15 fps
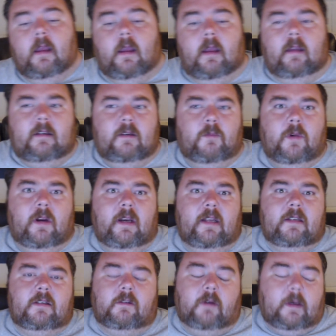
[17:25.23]
someone on
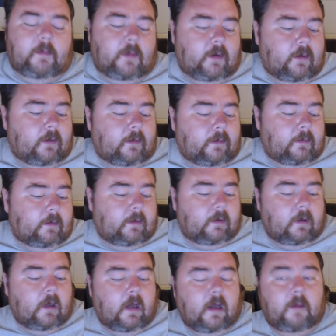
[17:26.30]
Instagram too.
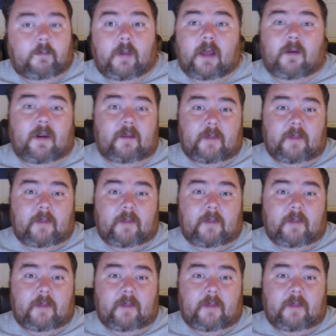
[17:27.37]
By the way,